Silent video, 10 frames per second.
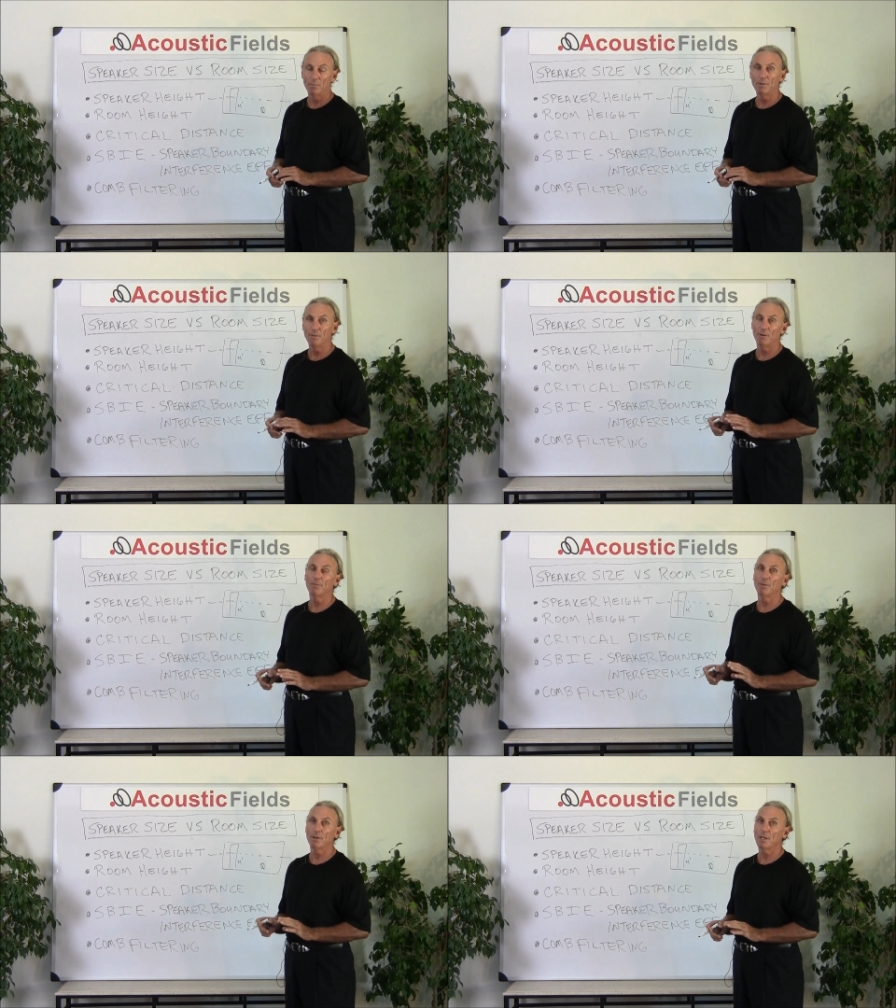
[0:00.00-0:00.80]
Be
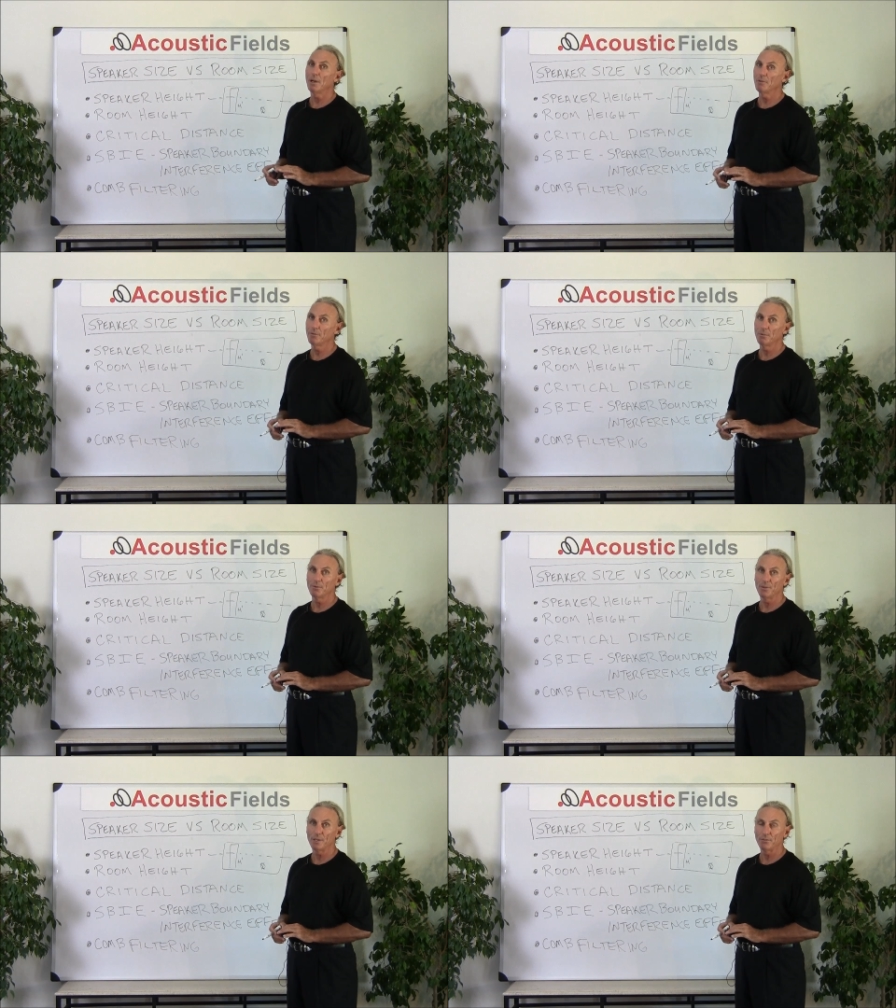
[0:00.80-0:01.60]
very, very careful
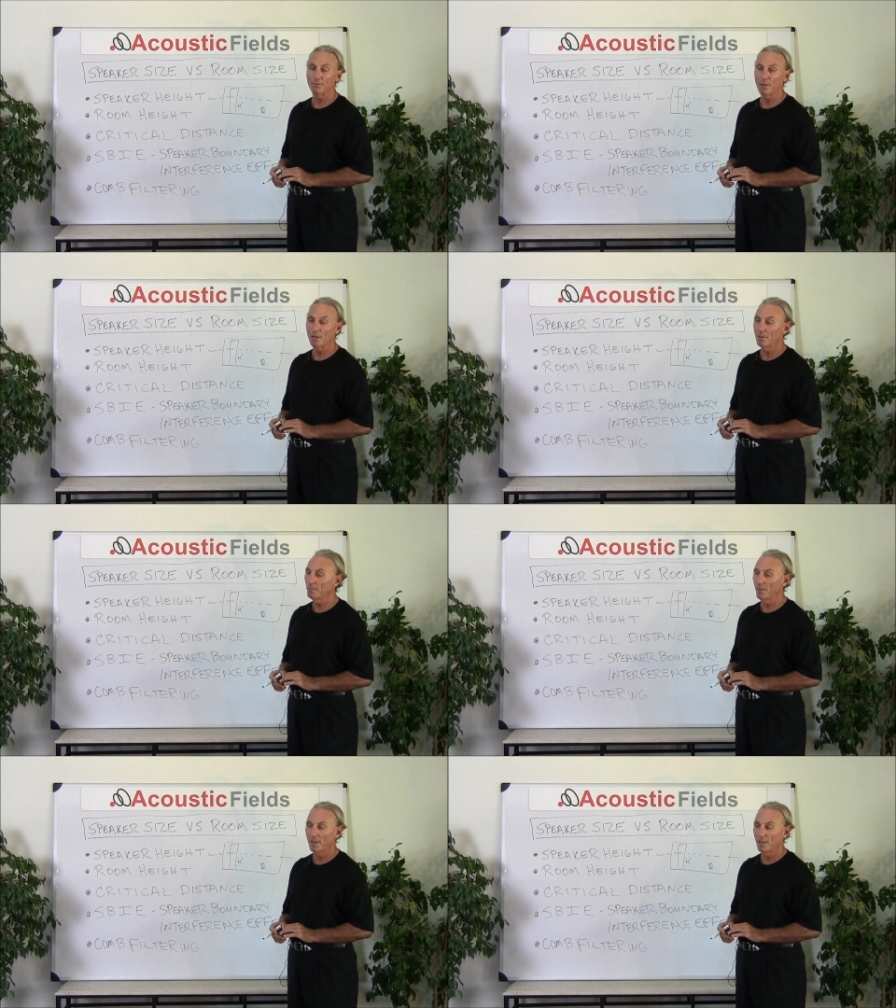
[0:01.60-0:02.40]
with this.
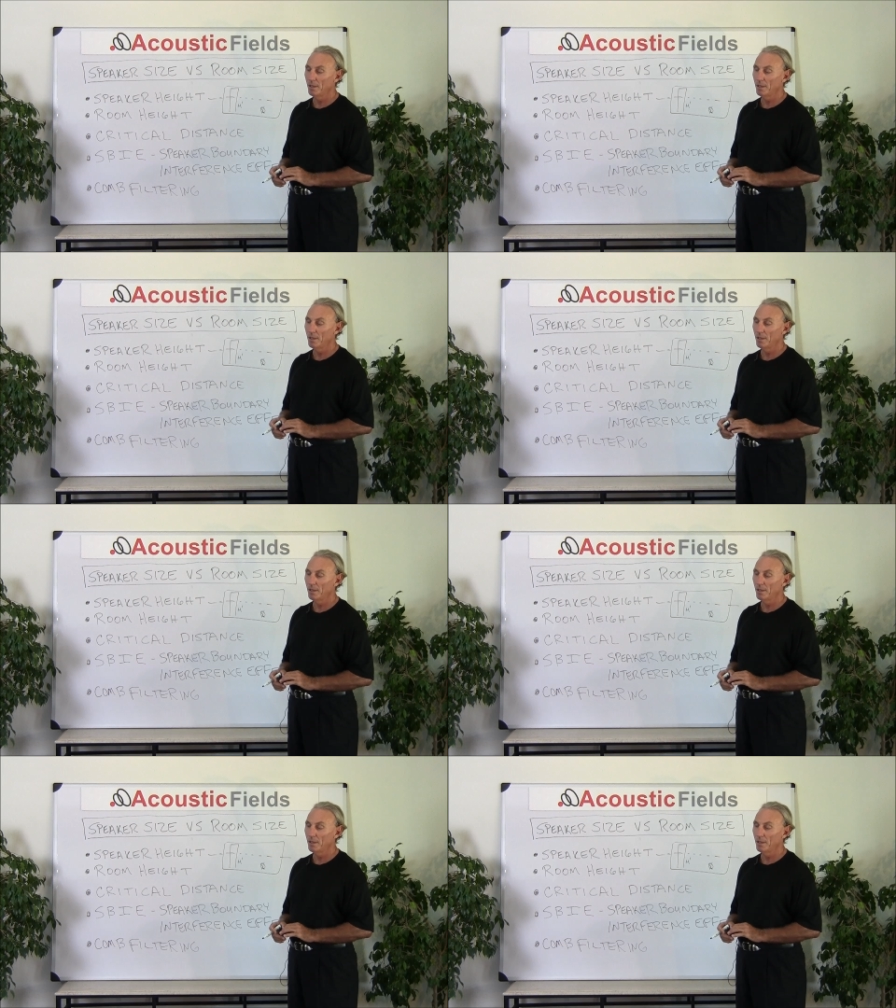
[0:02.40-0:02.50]
Uh,